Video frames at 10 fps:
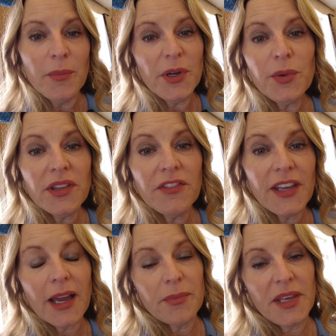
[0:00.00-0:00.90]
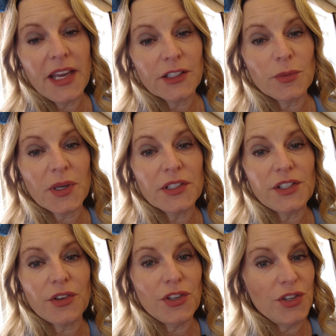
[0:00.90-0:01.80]
Book with a VIP expert
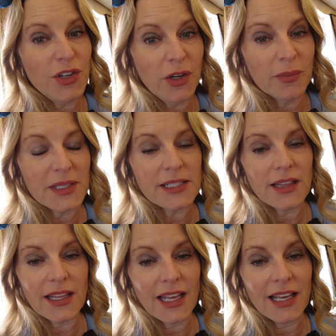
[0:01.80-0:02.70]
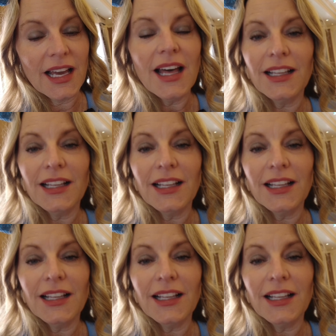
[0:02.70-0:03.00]
so you don't miss a thing.